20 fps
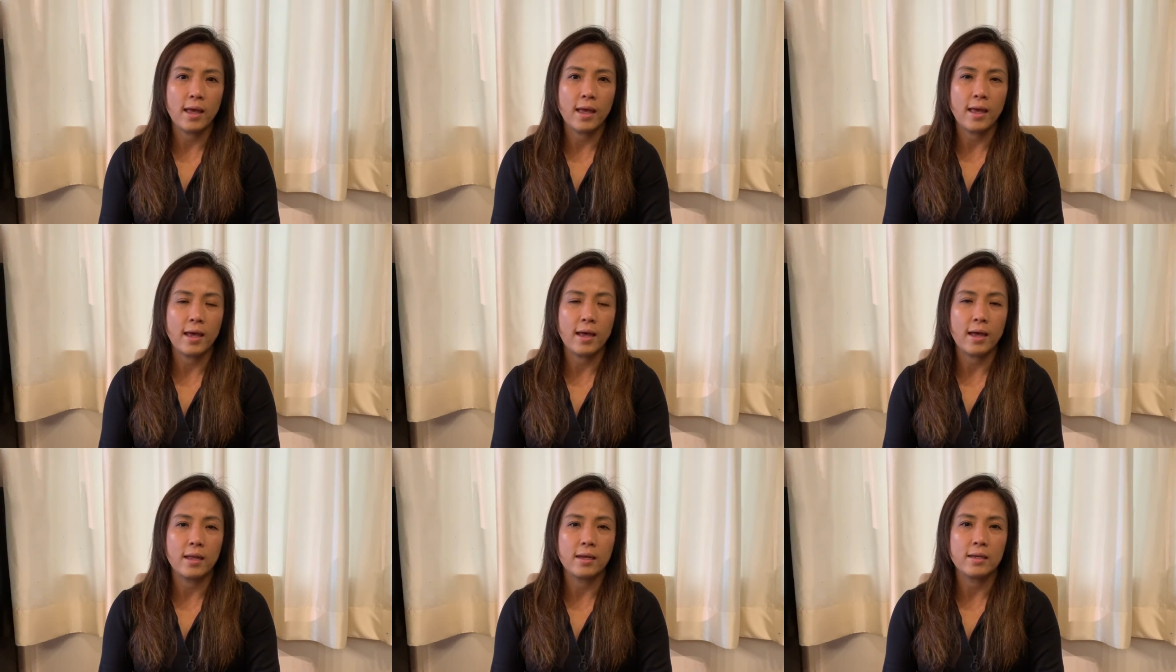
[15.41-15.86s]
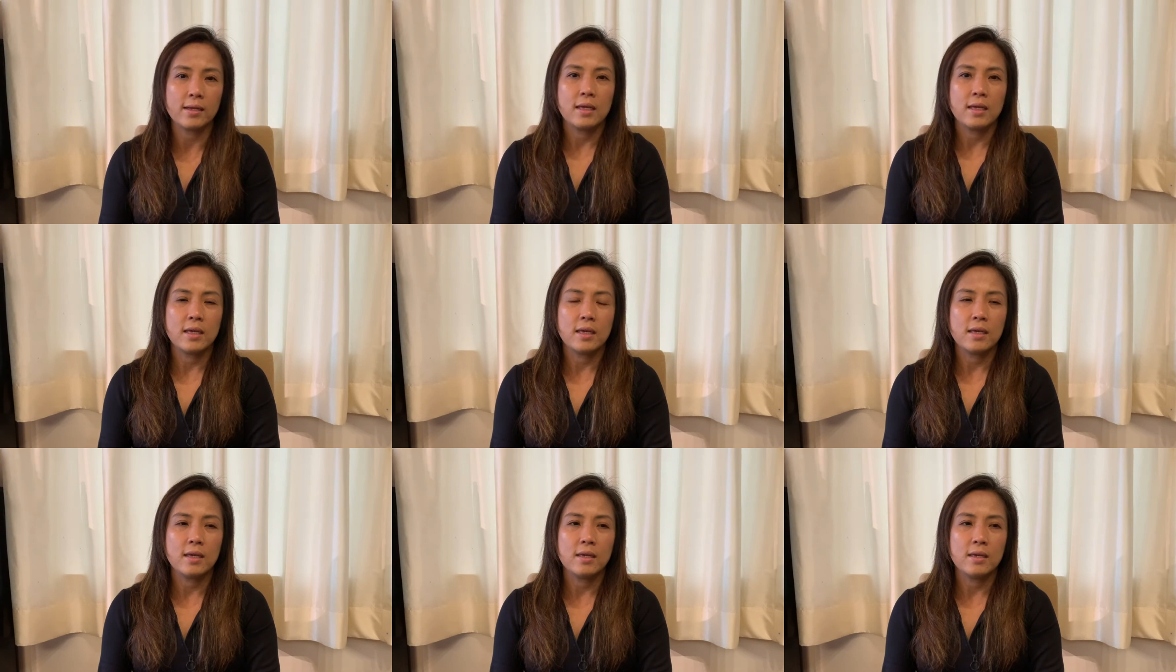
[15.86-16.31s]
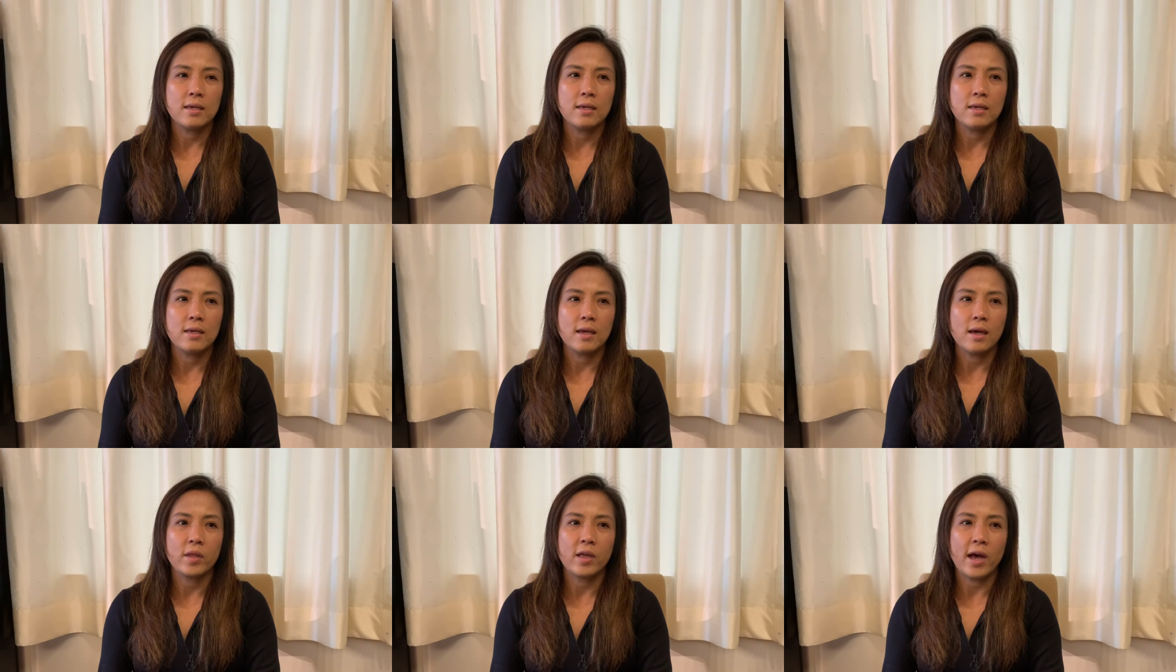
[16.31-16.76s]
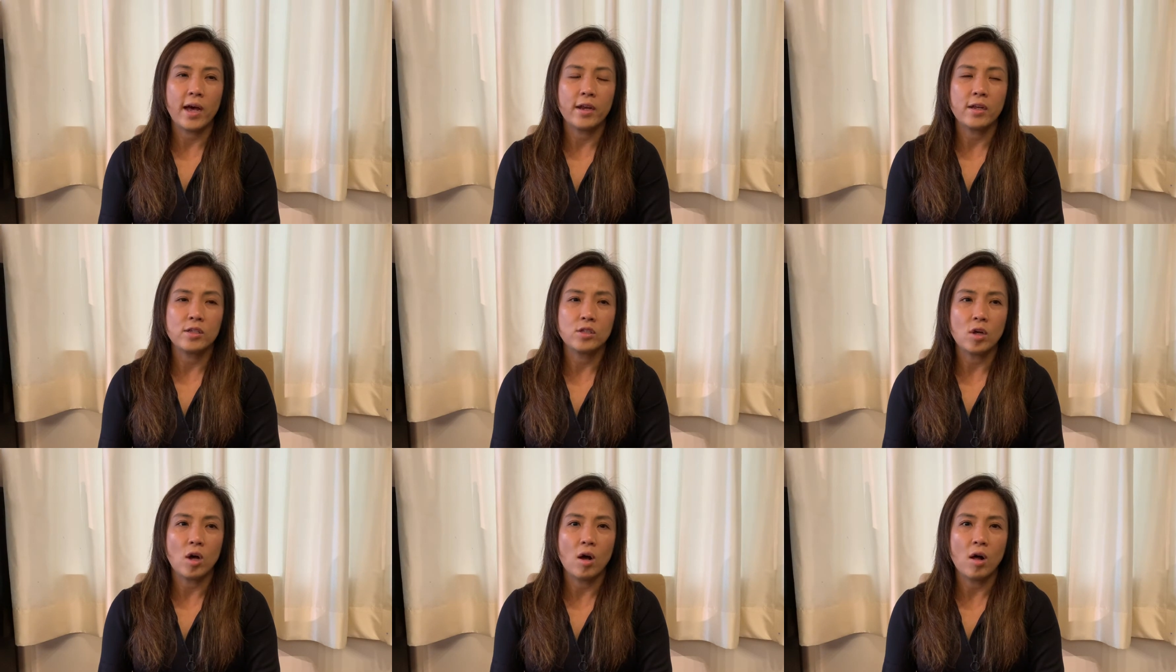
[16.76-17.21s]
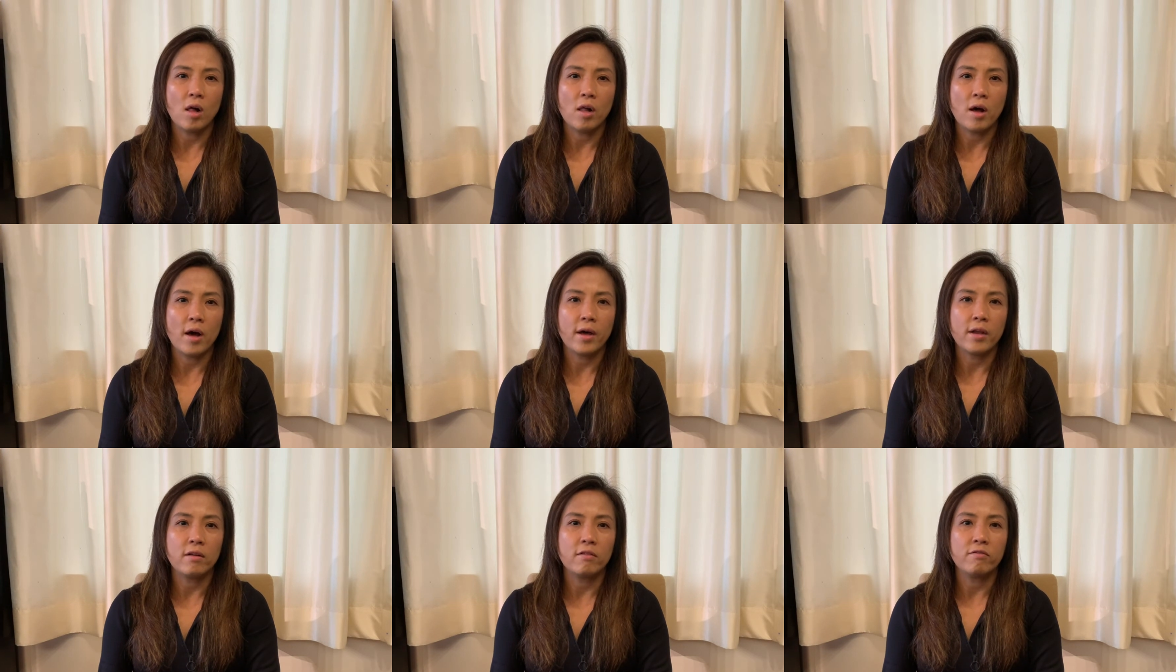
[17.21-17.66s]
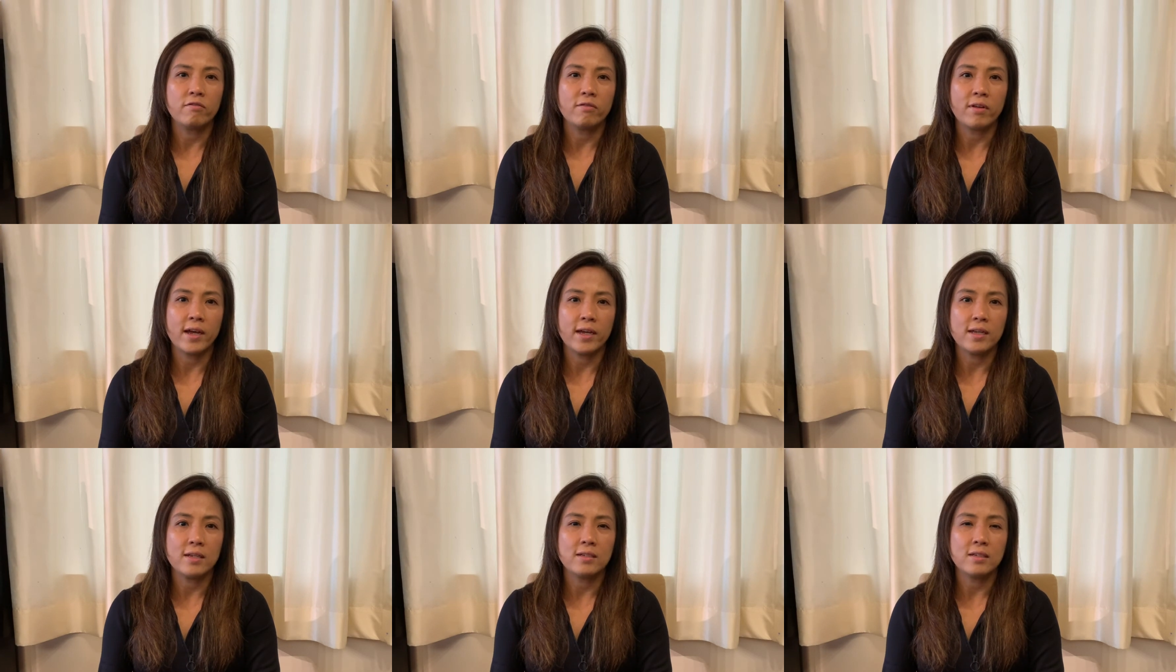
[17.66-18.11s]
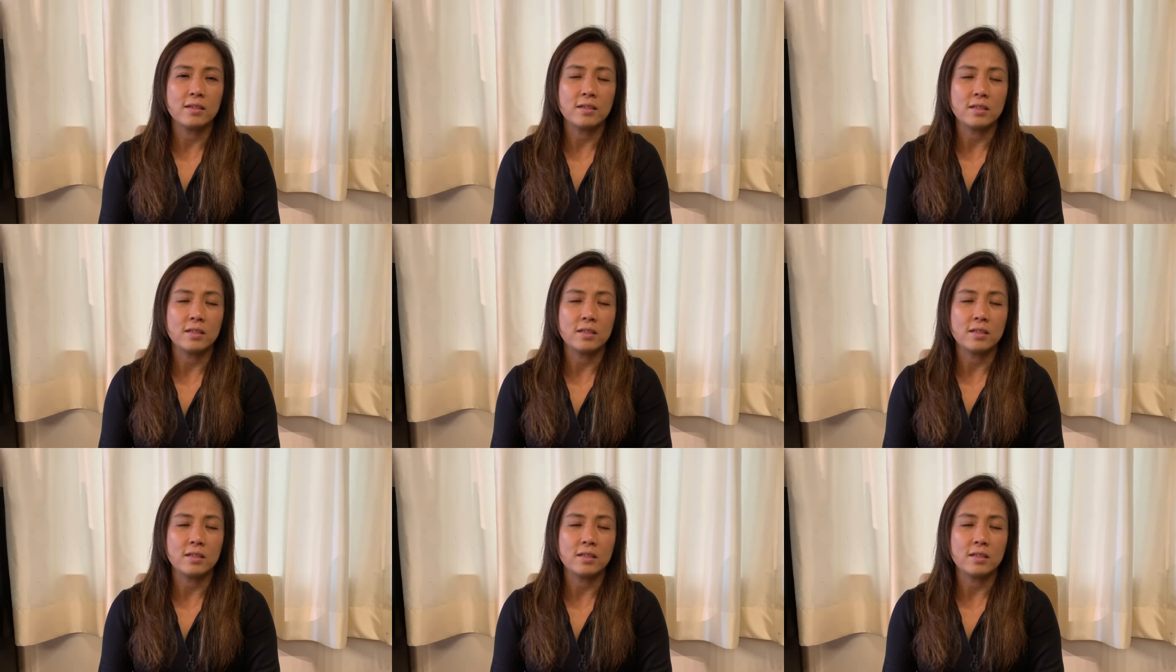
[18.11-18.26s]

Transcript: and he got us all on a flight to